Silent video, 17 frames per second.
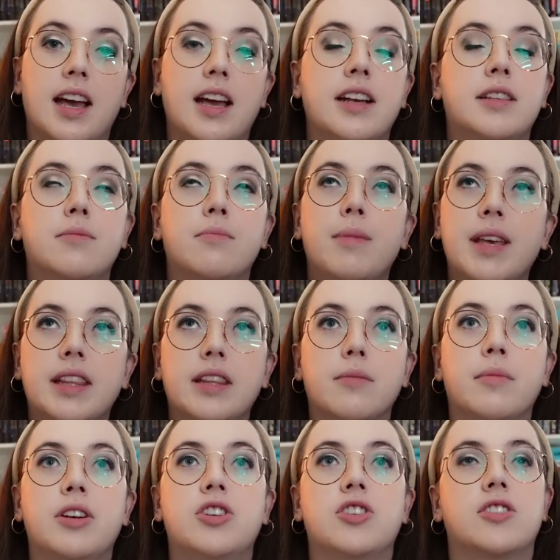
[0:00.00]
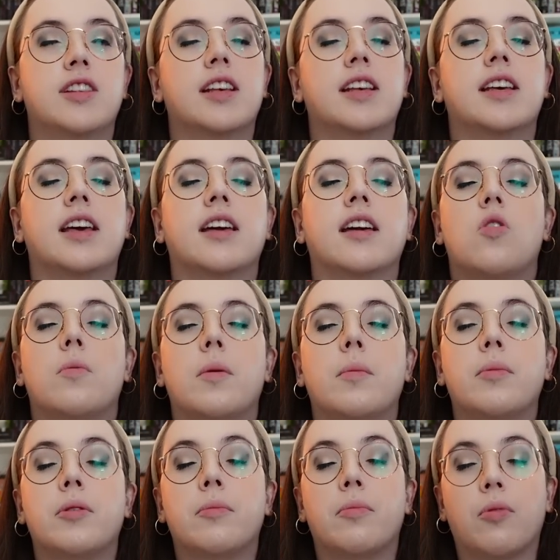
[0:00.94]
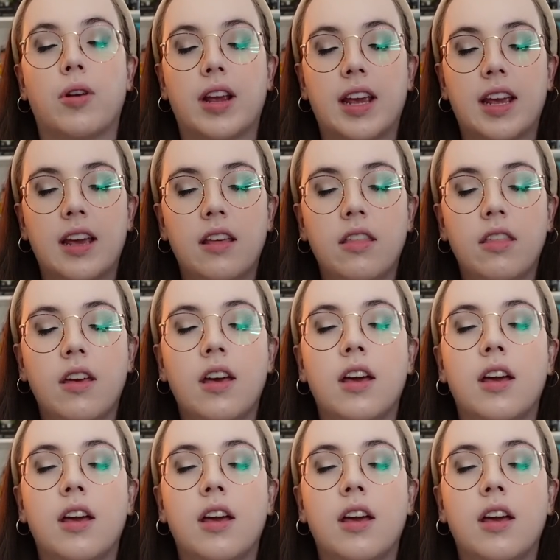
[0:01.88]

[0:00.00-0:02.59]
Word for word: It's mainly me just thinking, remember to breathe.